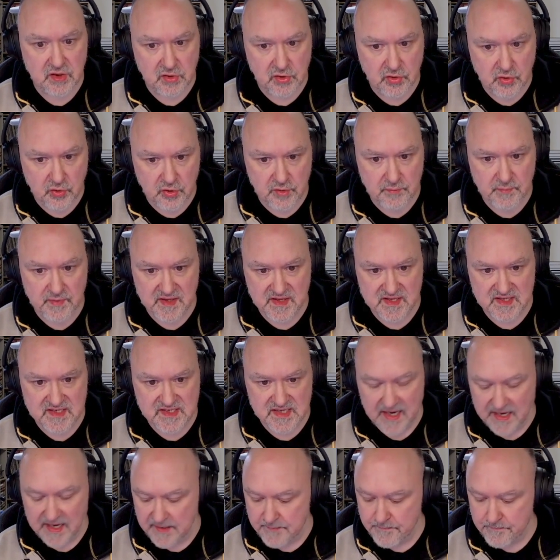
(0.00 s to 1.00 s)
Could be the
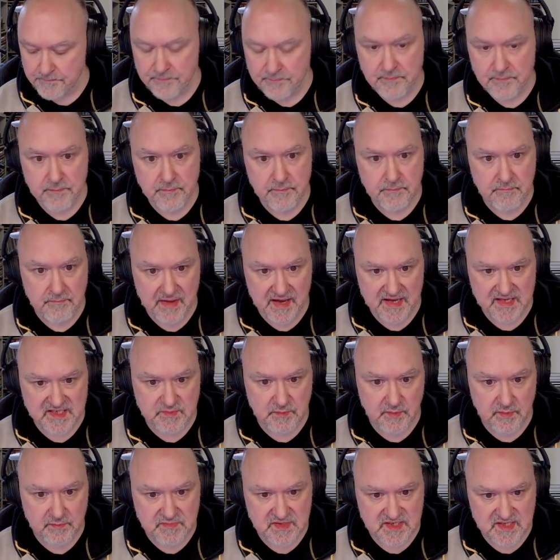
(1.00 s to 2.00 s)
same,
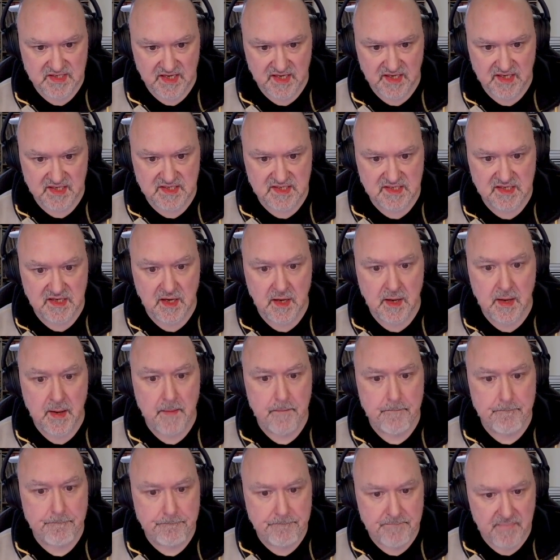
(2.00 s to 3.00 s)
maximum 6.
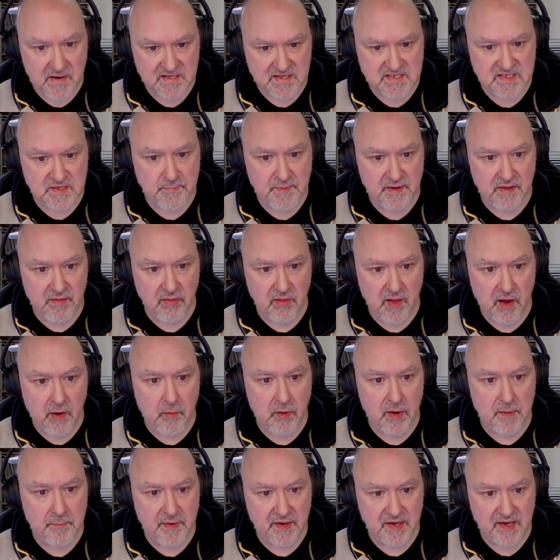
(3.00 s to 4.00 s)
Must be
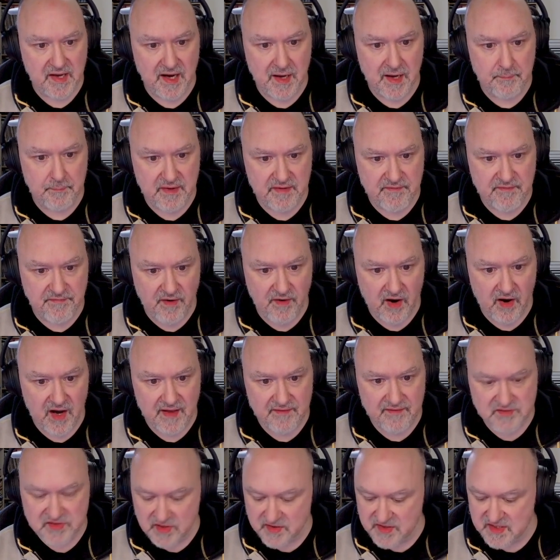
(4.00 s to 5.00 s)
lower, but can't be
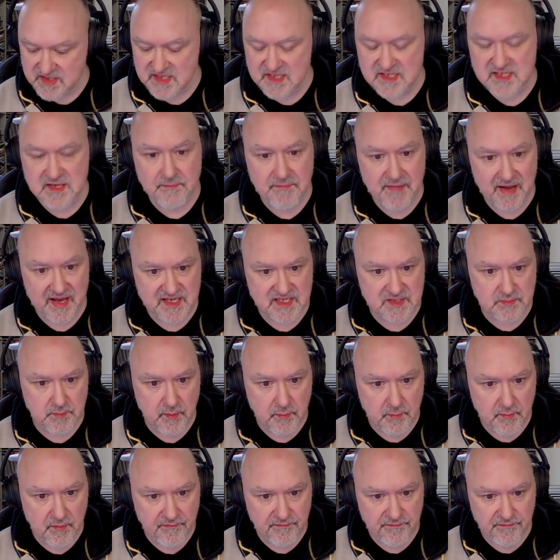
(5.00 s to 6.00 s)
5. So this is a
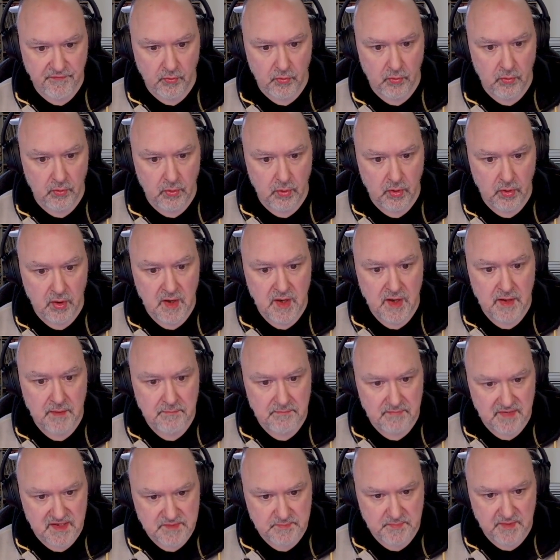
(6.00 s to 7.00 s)
maximum of 4.
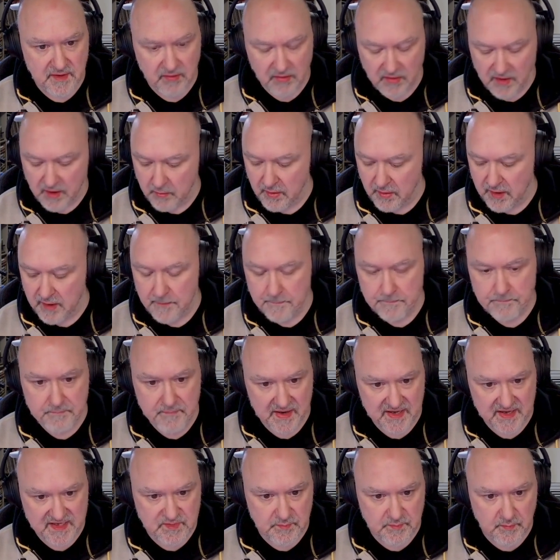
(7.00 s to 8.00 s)
Must be lower,
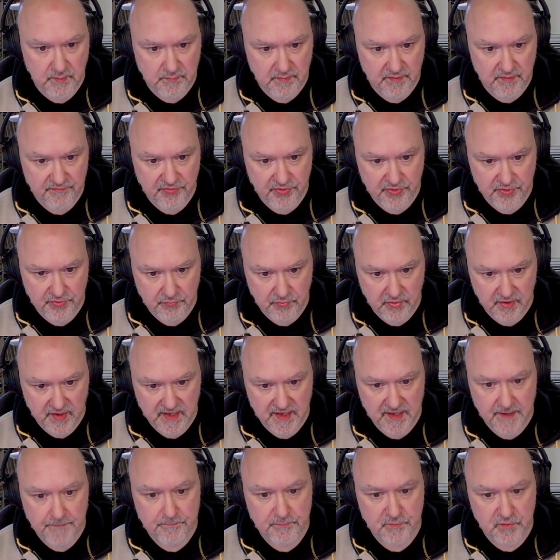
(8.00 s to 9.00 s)
maximum of
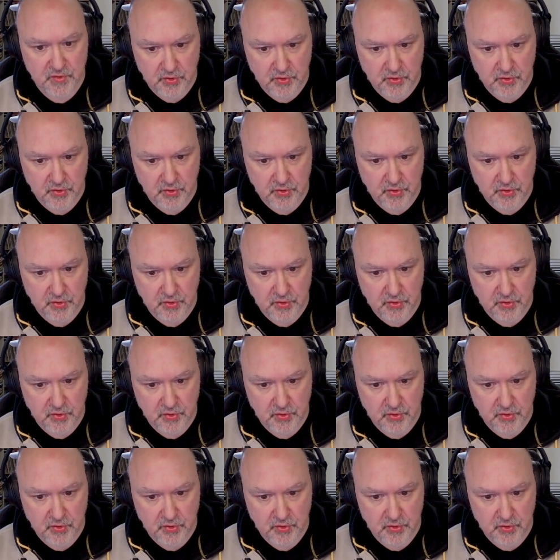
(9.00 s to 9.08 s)
3.